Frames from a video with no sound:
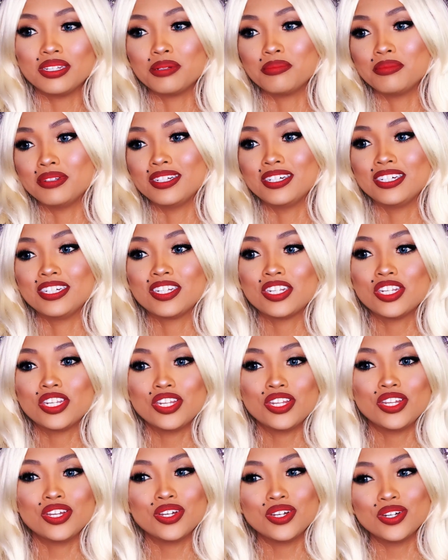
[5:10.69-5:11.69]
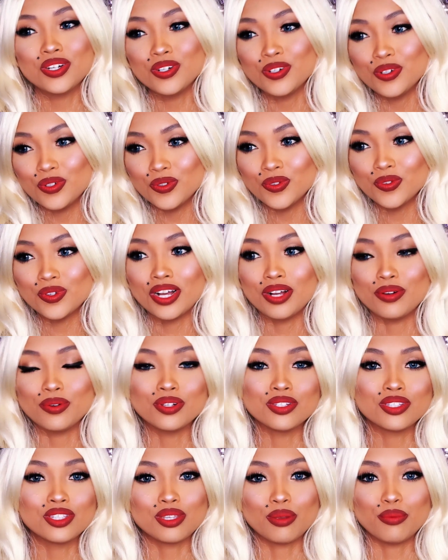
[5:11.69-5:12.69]
I'm like, no, I
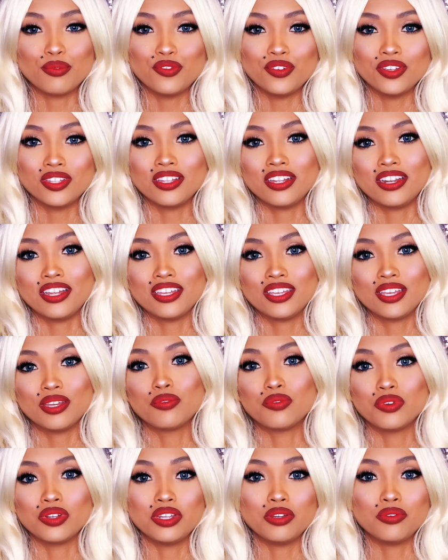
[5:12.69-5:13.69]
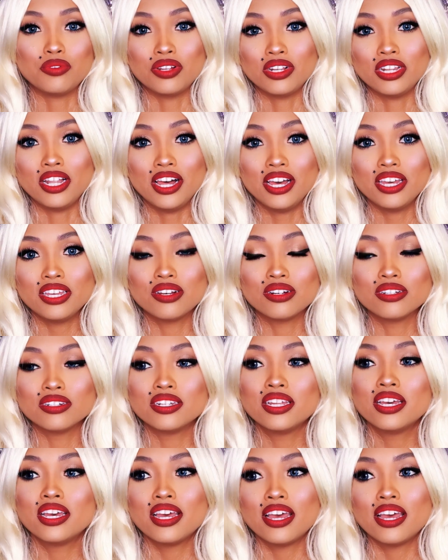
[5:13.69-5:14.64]
want something that I can really rely on